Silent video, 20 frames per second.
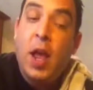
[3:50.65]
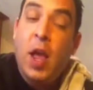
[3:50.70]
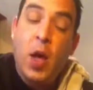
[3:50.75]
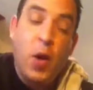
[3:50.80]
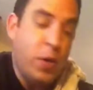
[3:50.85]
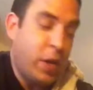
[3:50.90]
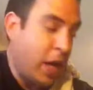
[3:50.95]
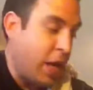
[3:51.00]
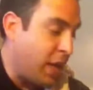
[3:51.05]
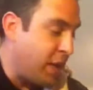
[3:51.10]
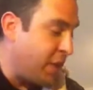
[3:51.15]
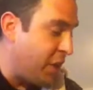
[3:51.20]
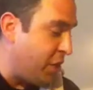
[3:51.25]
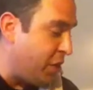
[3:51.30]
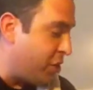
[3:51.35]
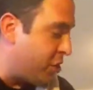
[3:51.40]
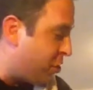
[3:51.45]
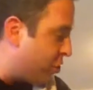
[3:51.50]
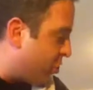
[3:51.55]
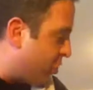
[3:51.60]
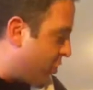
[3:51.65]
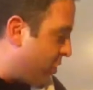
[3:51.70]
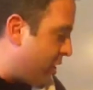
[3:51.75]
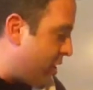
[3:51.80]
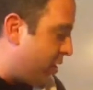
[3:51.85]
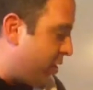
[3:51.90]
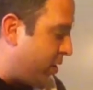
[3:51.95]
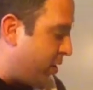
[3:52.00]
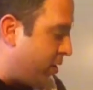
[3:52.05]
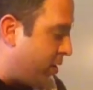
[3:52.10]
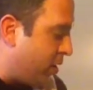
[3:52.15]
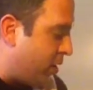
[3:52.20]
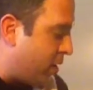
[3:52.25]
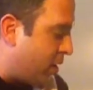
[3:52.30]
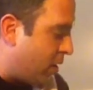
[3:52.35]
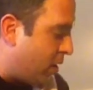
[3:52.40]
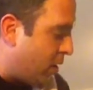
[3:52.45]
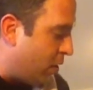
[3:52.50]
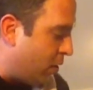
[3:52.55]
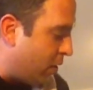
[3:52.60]
okay, continue to stir it,
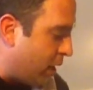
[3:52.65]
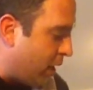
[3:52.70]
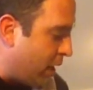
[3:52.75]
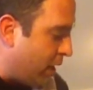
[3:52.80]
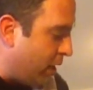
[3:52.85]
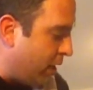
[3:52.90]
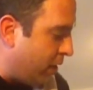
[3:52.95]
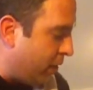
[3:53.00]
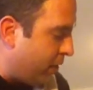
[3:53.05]
okay,